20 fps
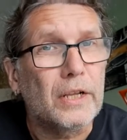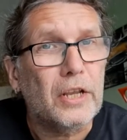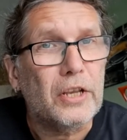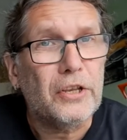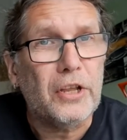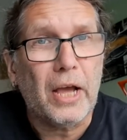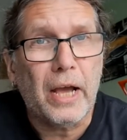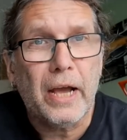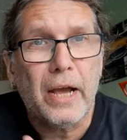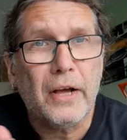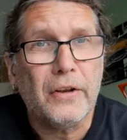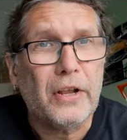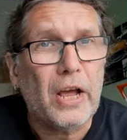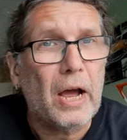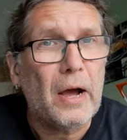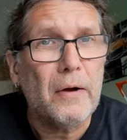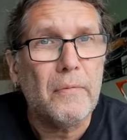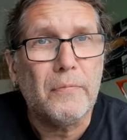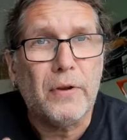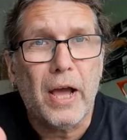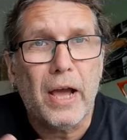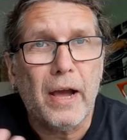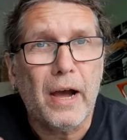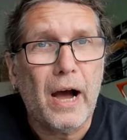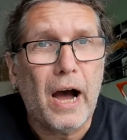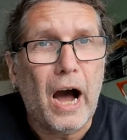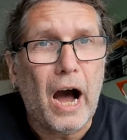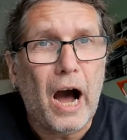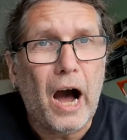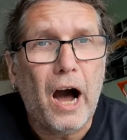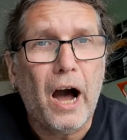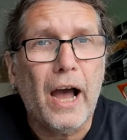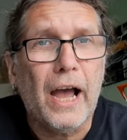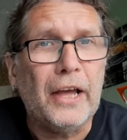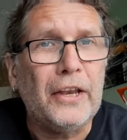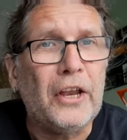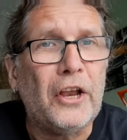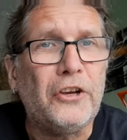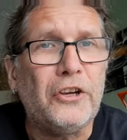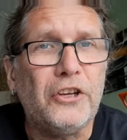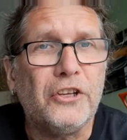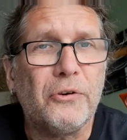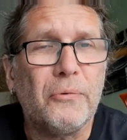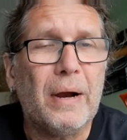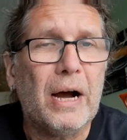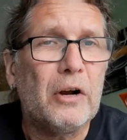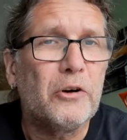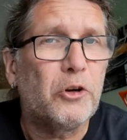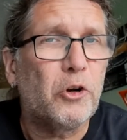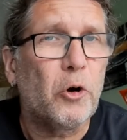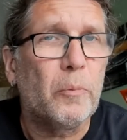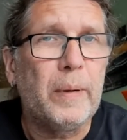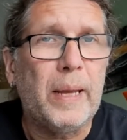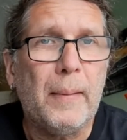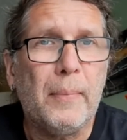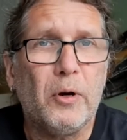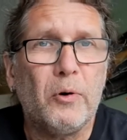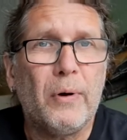there are energies around you, or people